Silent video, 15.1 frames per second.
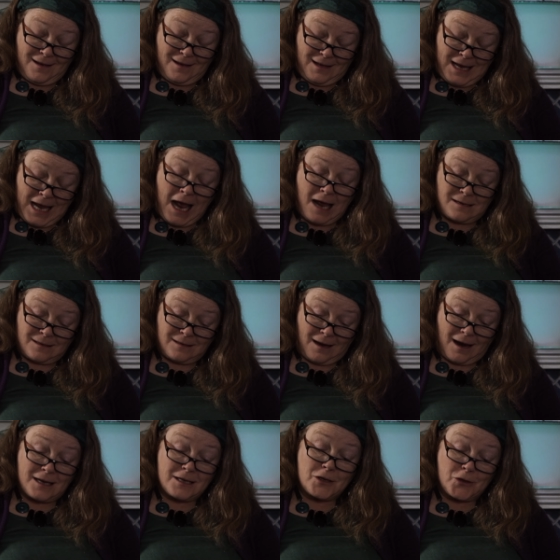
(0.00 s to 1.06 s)
Yes,
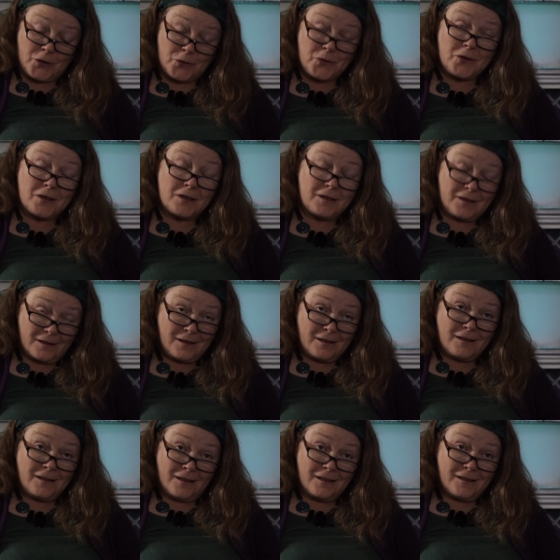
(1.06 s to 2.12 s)
I do.
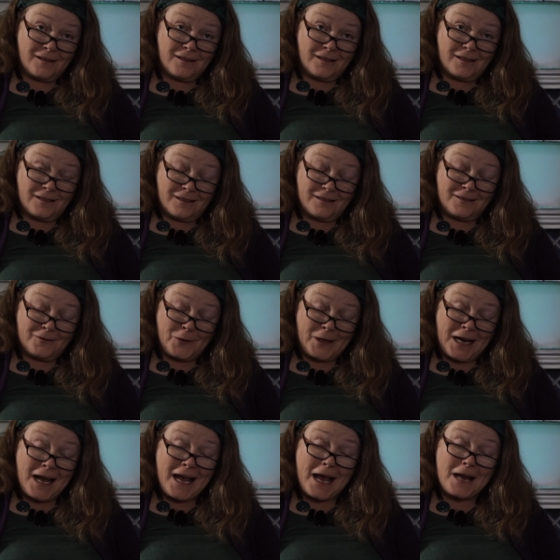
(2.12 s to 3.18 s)
When
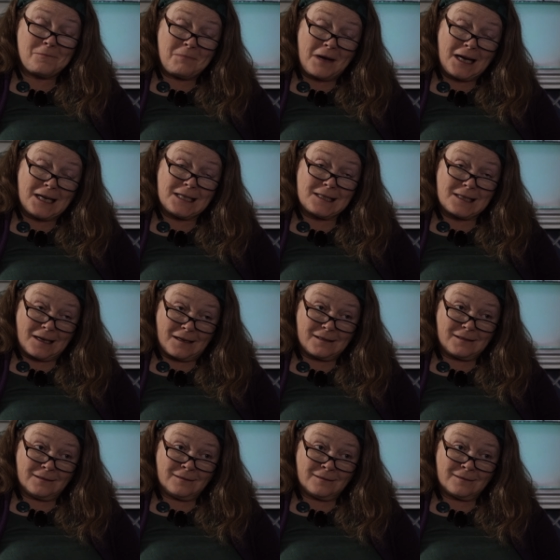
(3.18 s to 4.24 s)
I had my
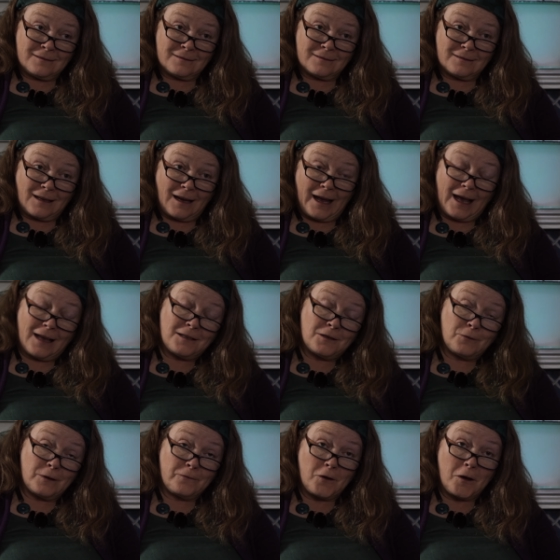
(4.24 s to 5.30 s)
son, I had to
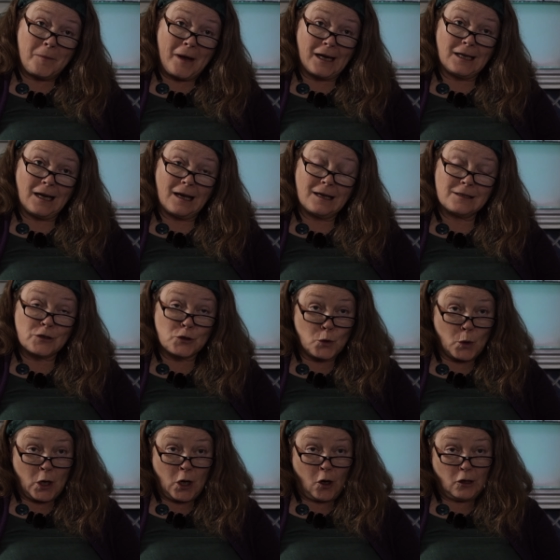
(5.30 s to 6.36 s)
refer my clients to
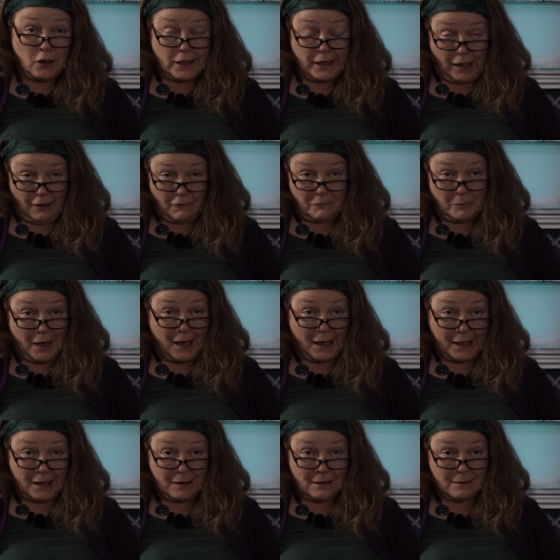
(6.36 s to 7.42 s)
a colleague of
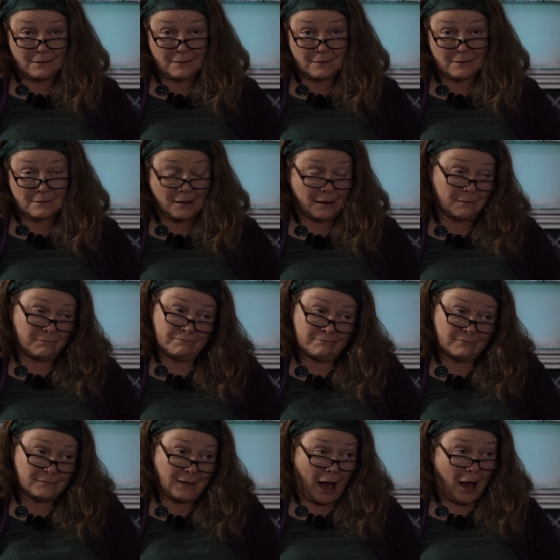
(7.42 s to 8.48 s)
mine, and
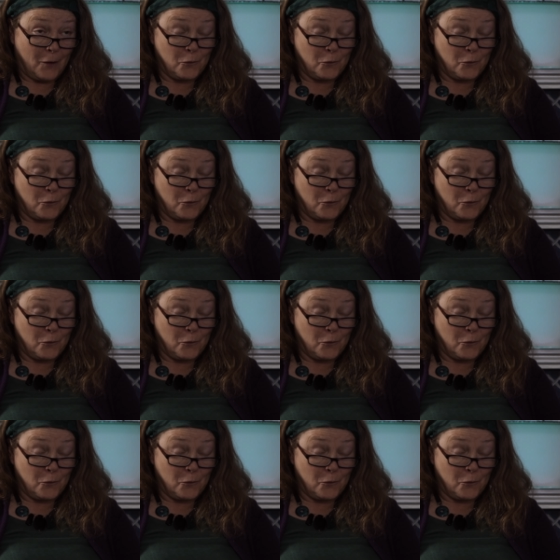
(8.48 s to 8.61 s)
I